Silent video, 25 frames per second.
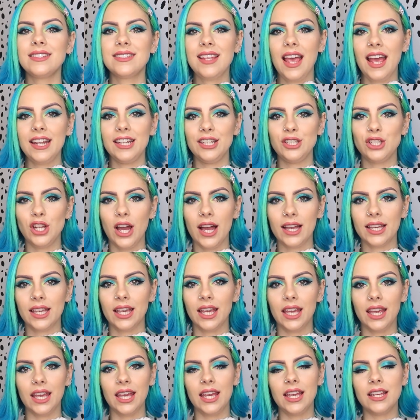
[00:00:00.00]
teddy
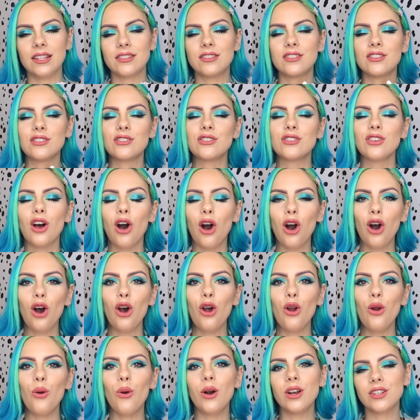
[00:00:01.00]
jacket. It's
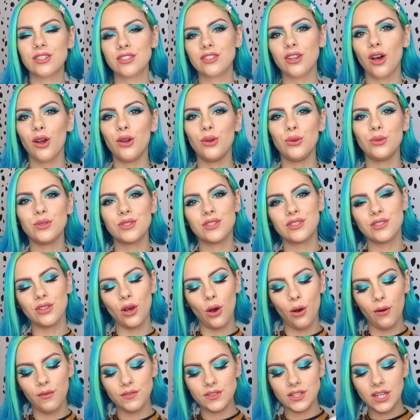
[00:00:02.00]
so, so
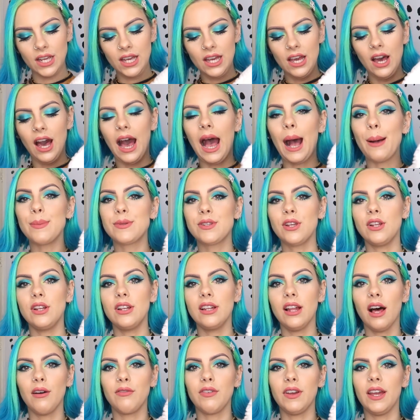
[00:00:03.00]
soft.
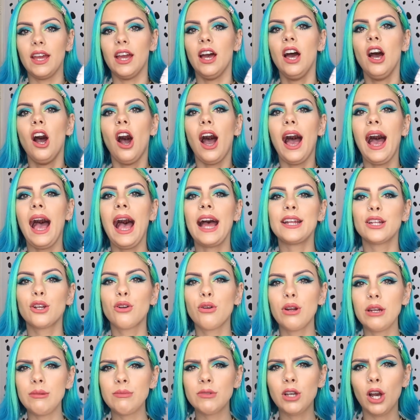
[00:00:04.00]
Absolutely love it. I had a
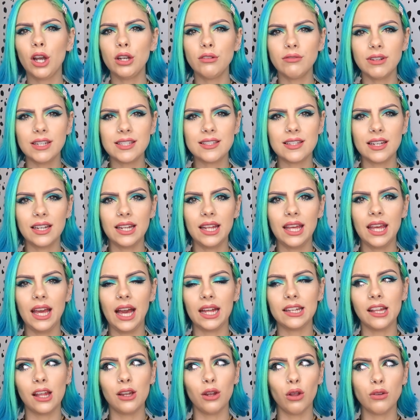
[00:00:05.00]
cream coat recently
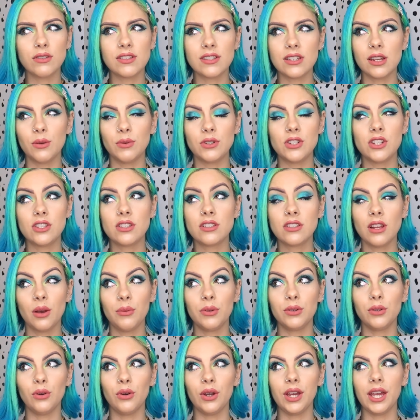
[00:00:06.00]
and I lost it, which is
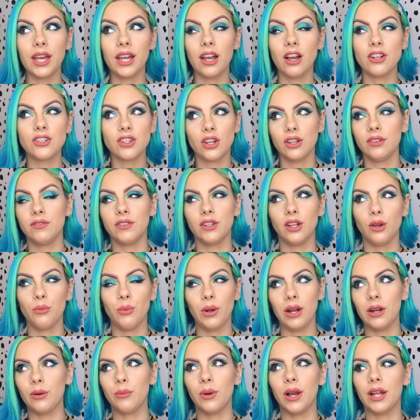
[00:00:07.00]
so annoying. I don't even know
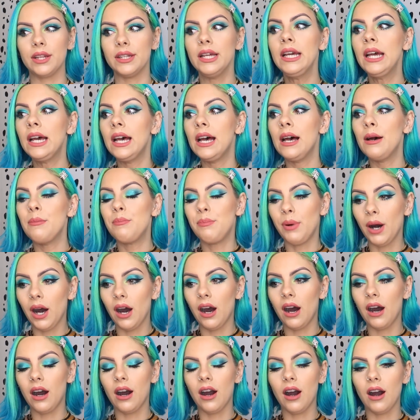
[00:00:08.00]
where it went.
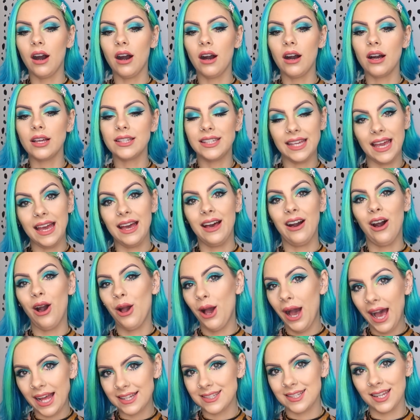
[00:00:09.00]
But yeah,
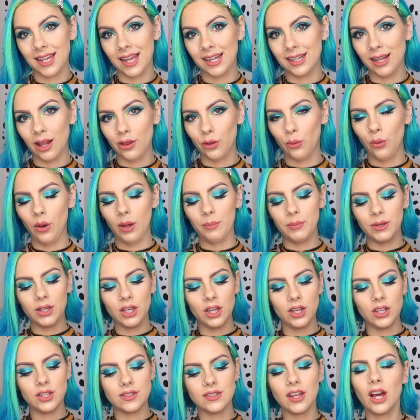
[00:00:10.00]
I had to get another one
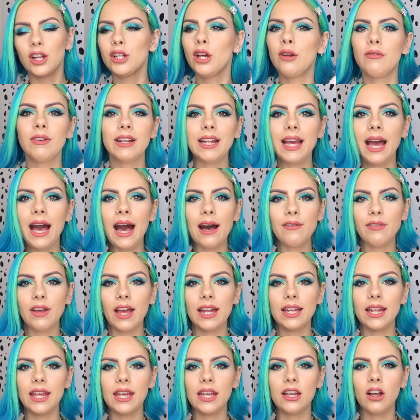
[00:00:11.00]
because I don't really have
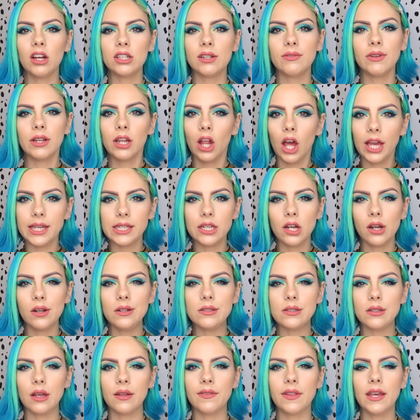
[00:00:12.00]
any kind of light
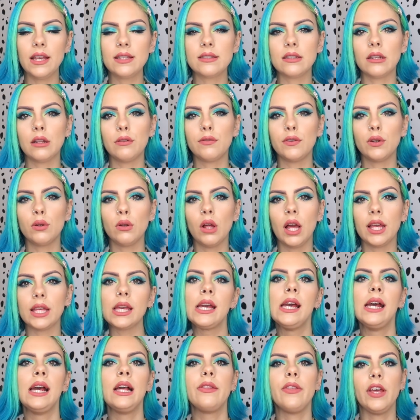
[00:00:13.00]
coats like this, and I feel
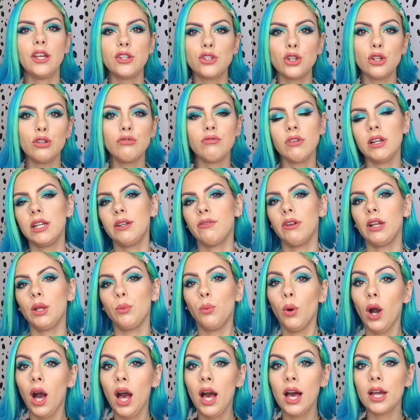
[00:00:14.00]
like they do really, really
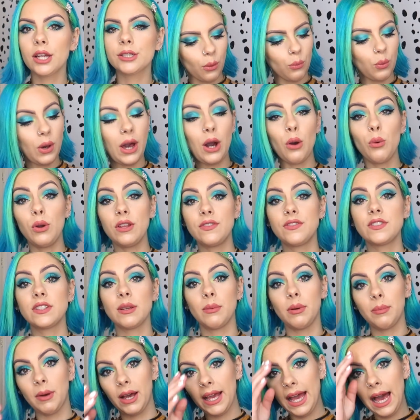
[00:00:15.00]
work well with
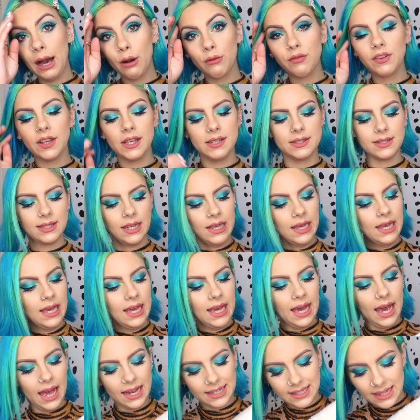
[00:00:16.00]
some of my outfits.
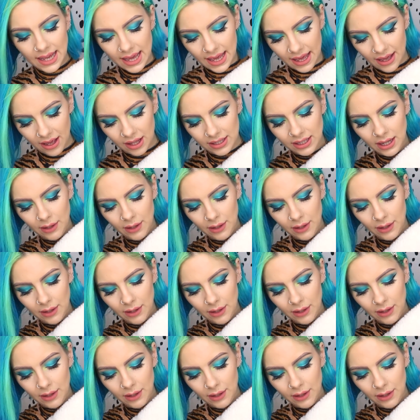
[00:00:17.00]
And yeah, I